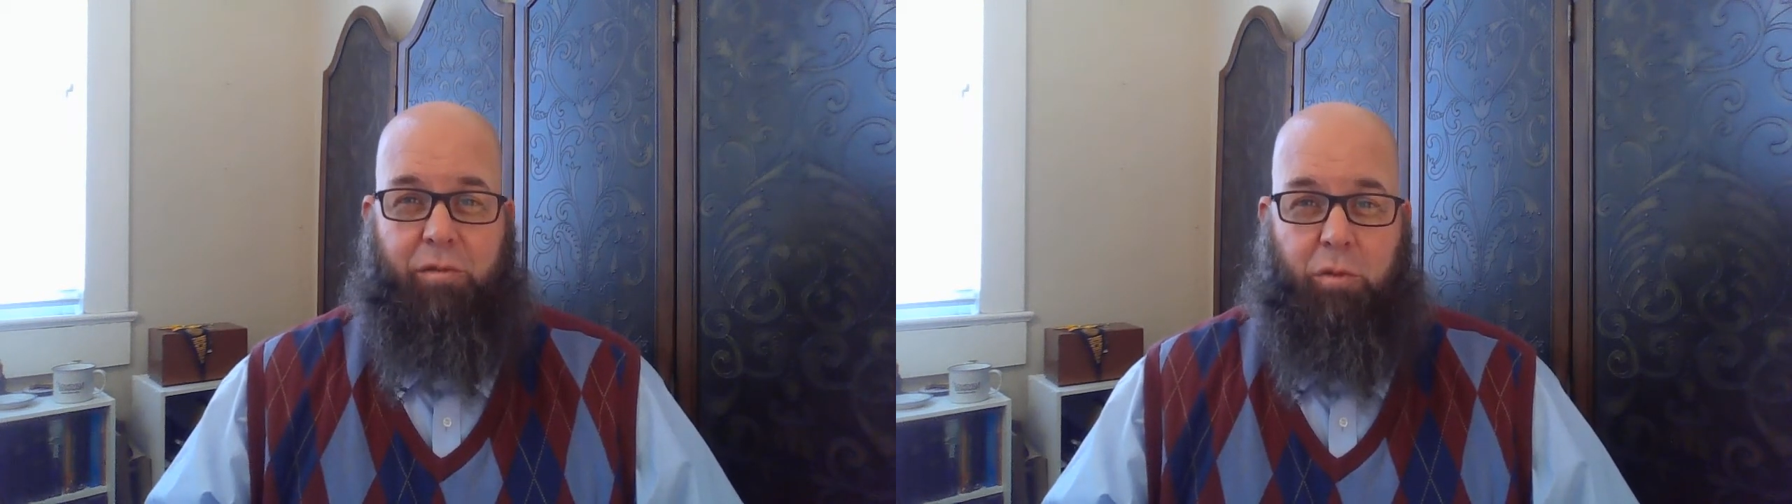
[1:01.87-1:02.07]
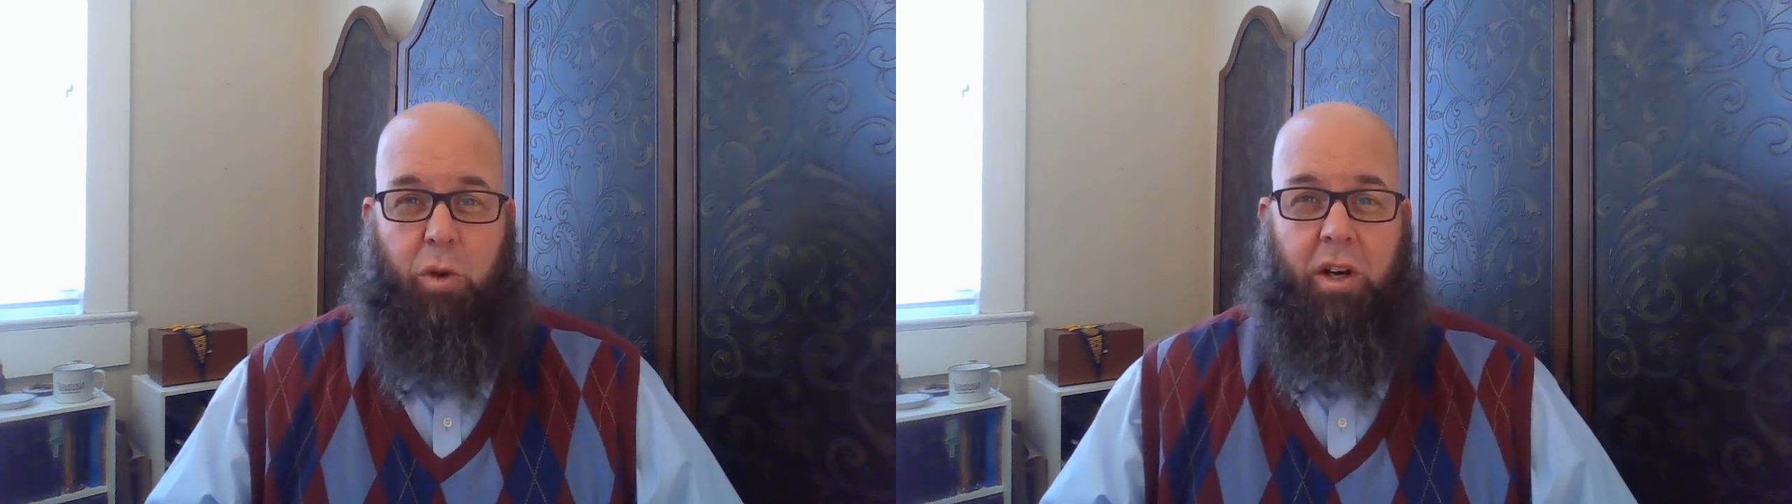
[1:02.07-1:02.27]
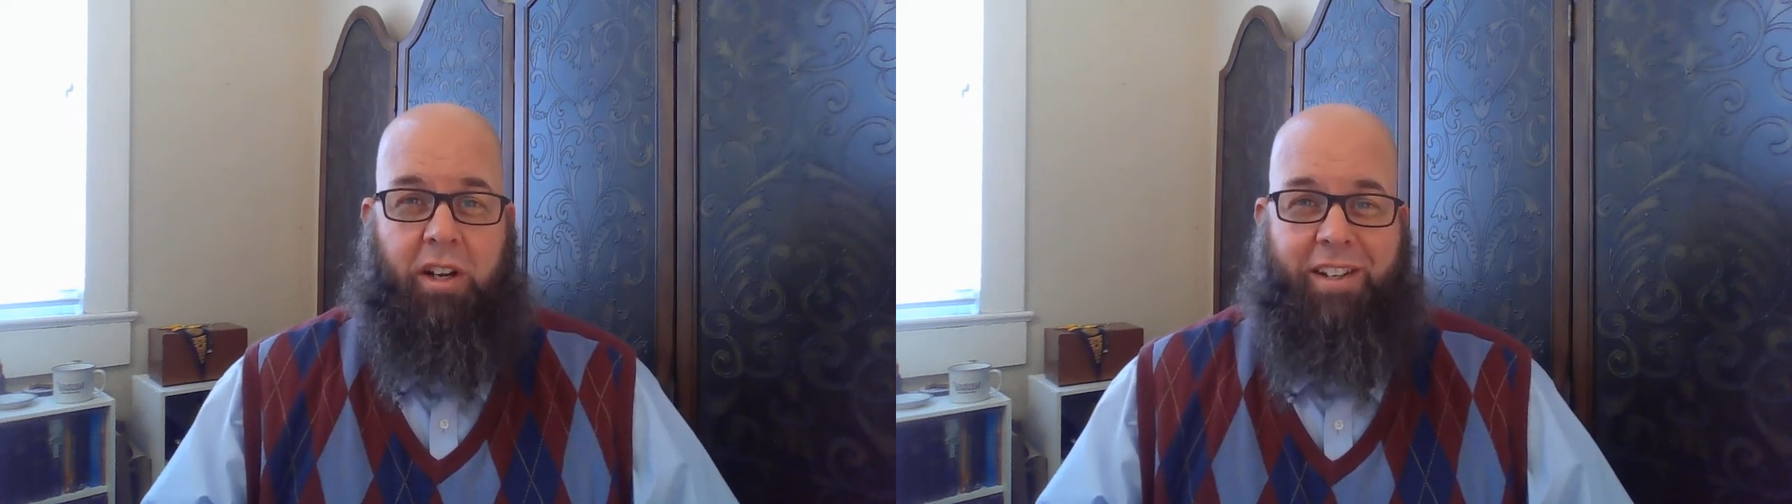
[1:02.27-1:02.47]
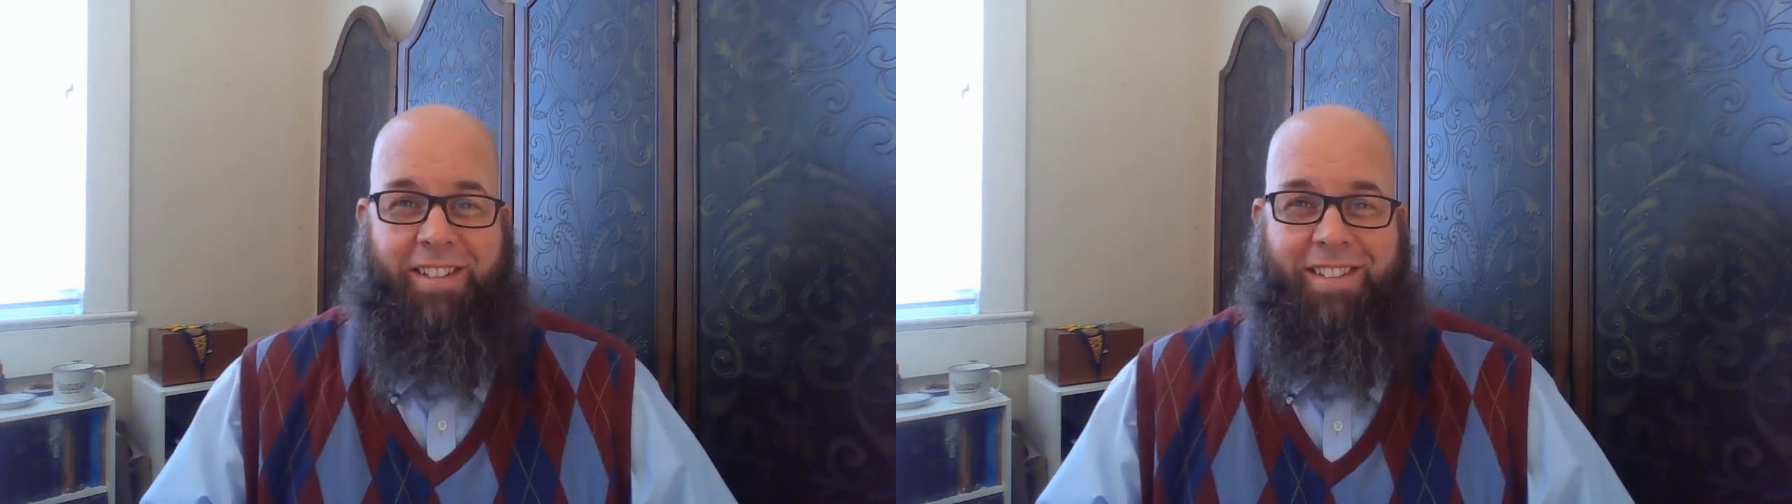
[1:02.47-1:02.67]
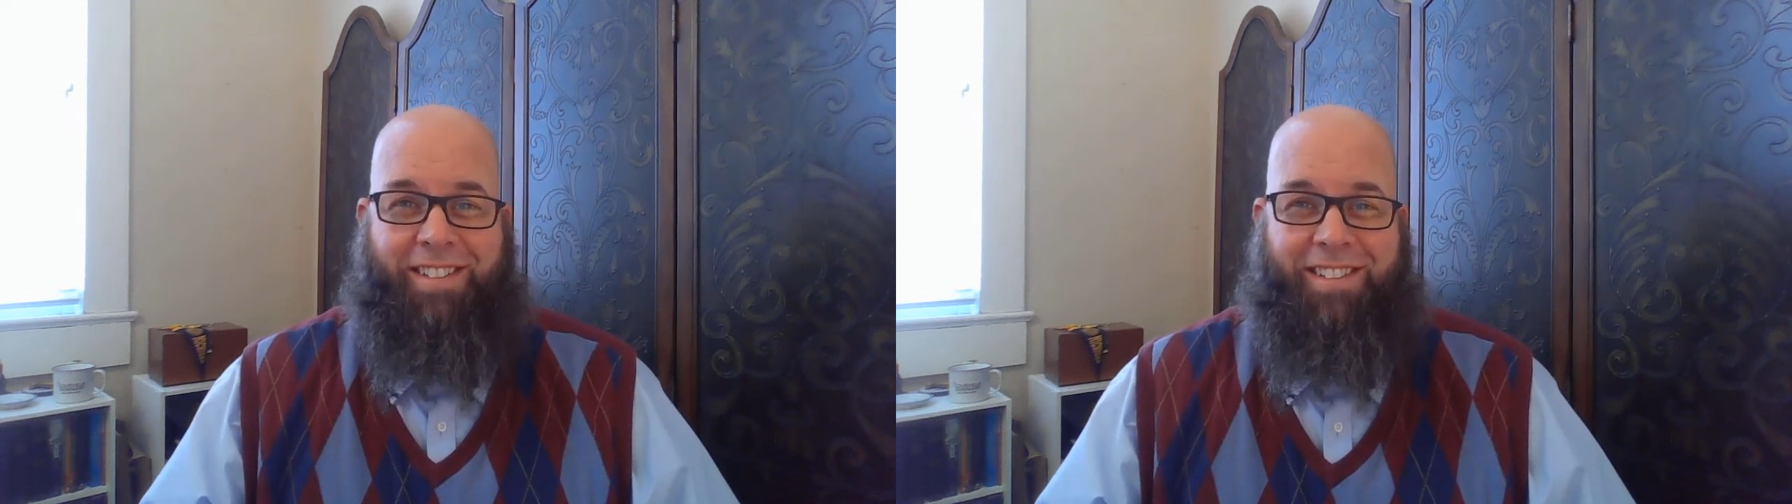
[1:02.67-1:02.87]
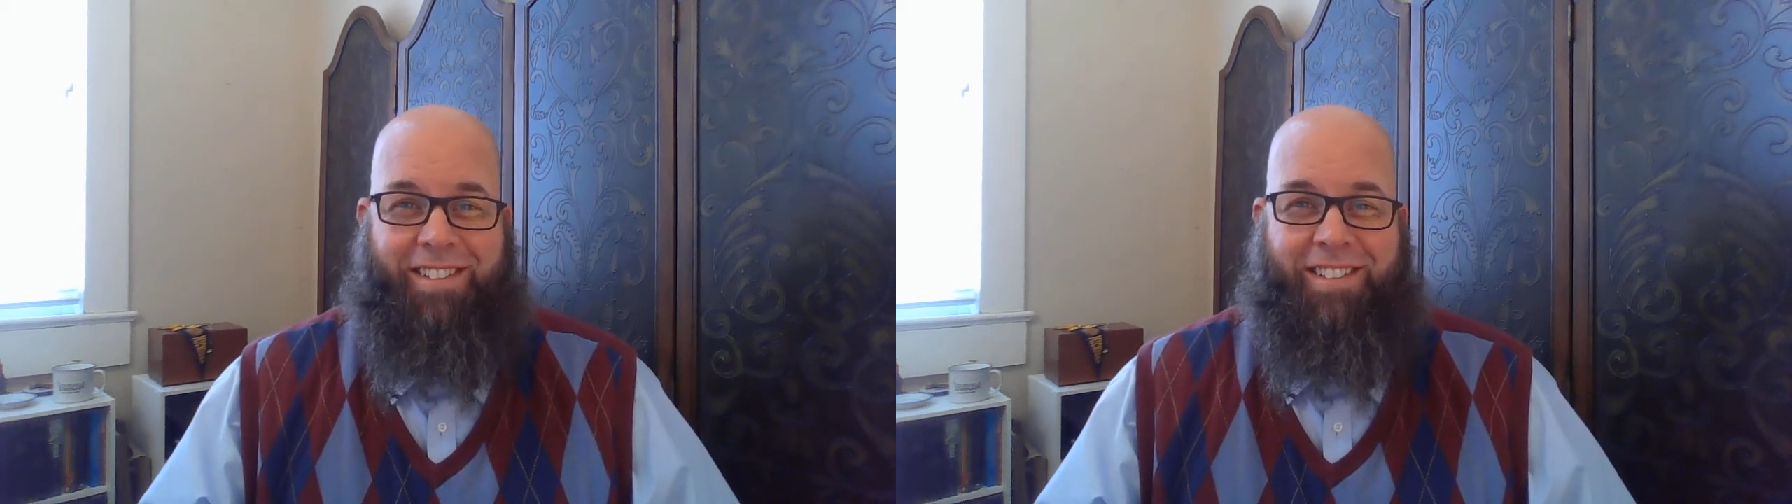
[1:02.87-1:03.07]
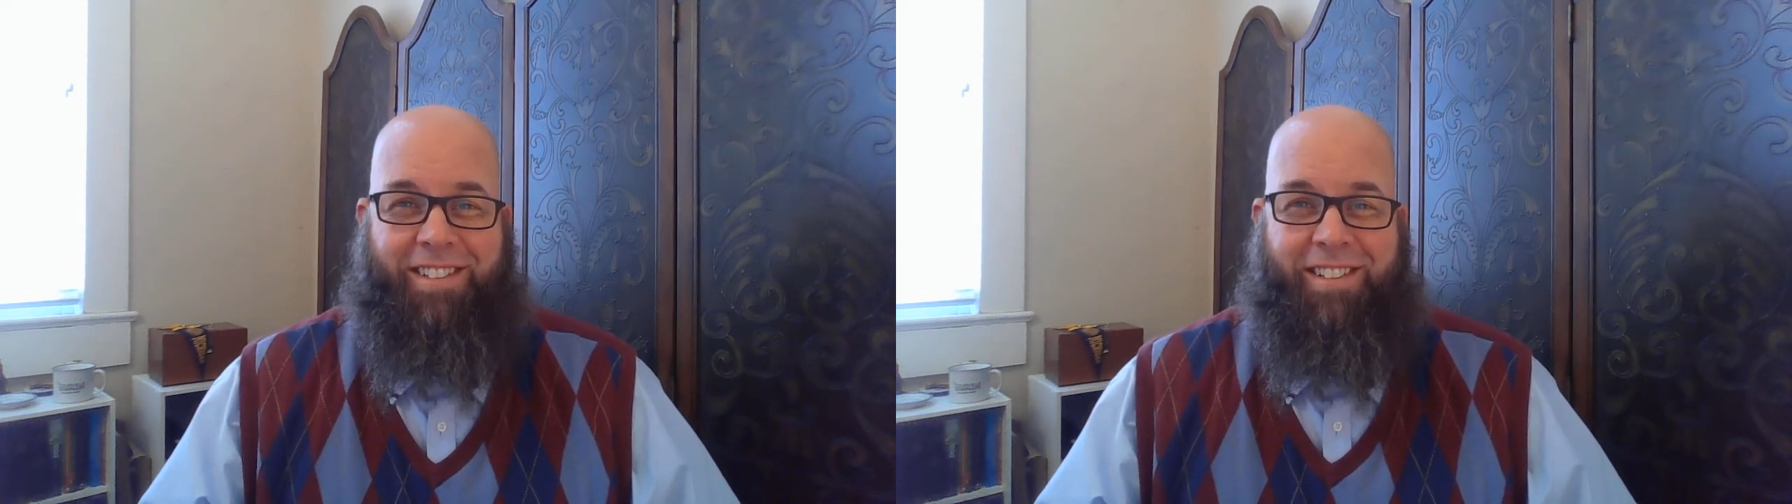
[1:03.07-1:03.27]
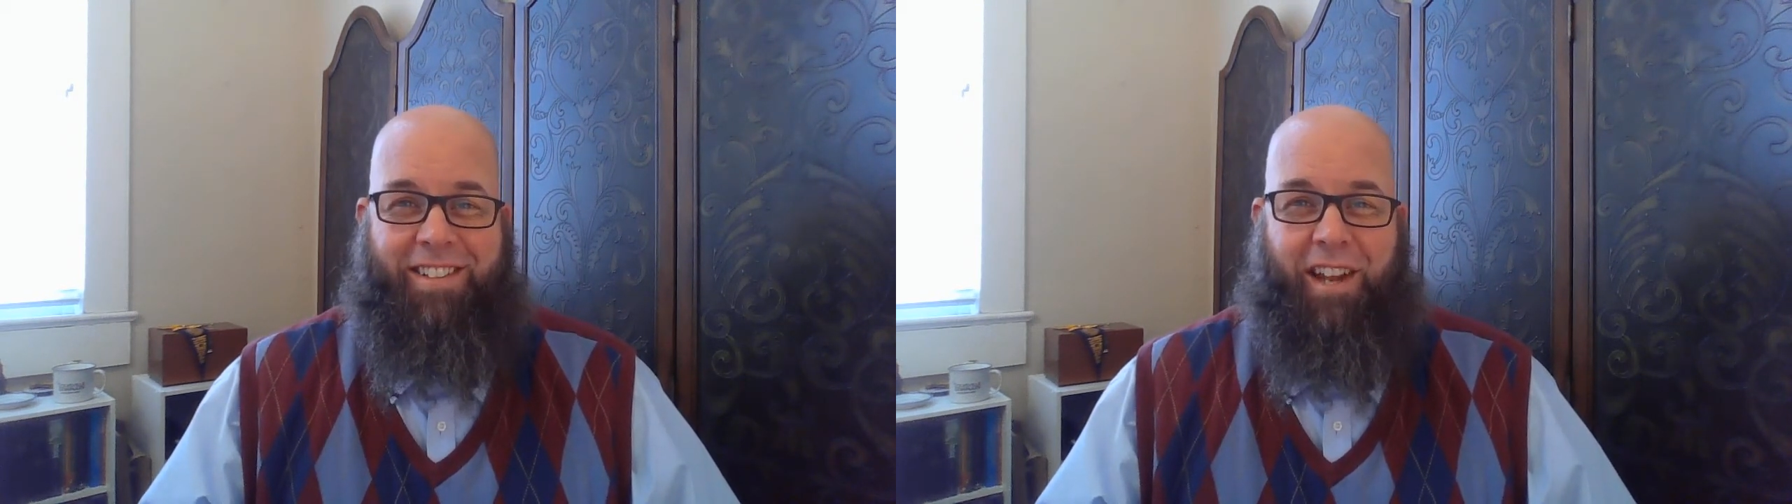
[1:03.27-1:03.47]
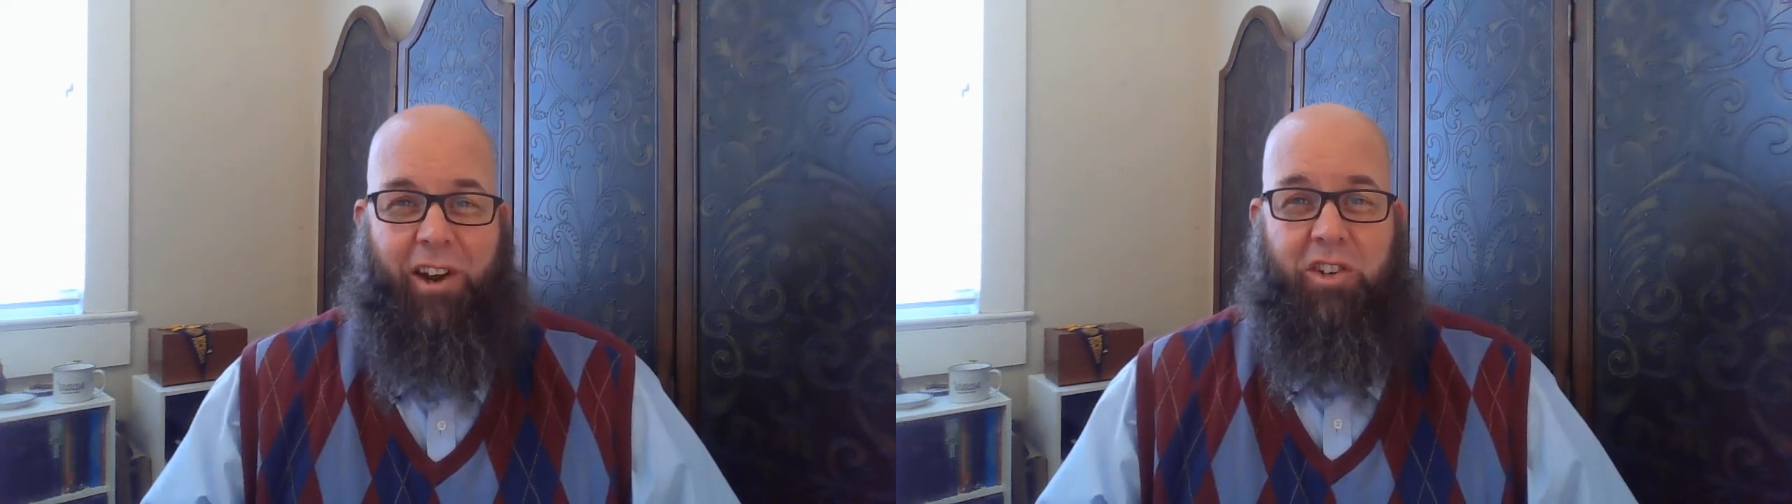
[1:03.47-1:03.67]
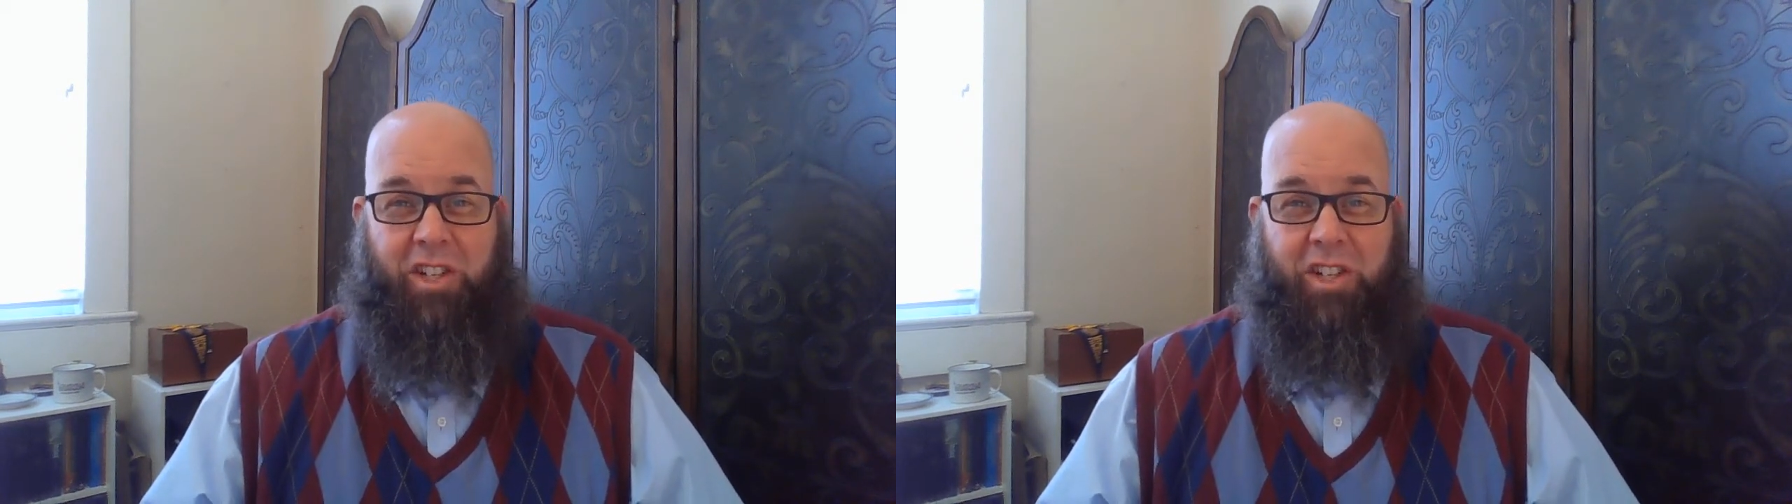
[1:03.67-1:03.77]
of work that our